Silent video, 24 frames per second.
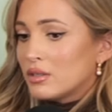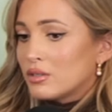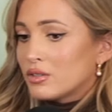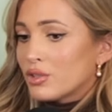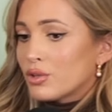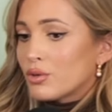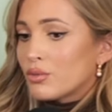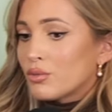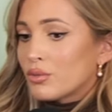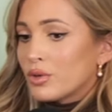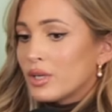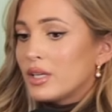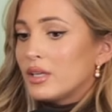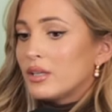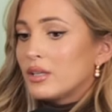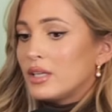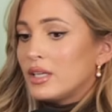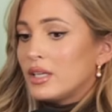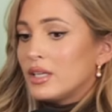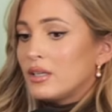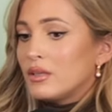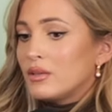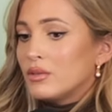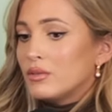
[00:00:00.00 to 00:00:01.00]
to
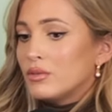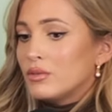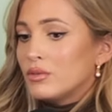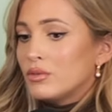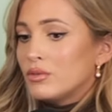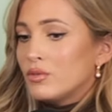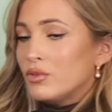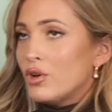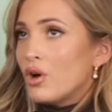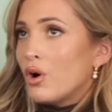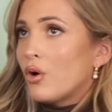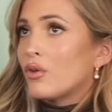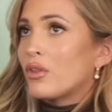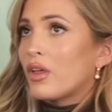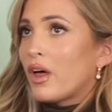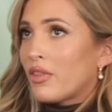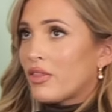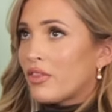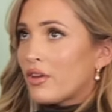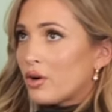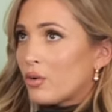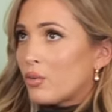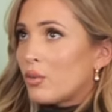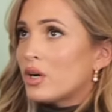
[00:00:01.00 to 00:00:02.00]
really know
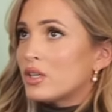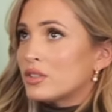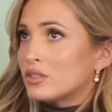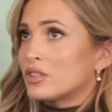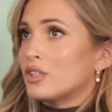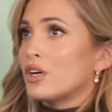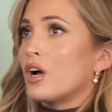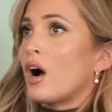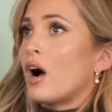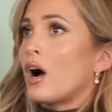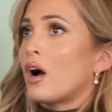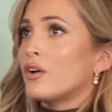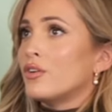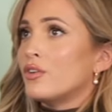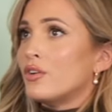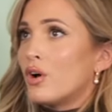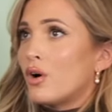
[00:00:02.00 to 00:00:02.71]
that there was a God,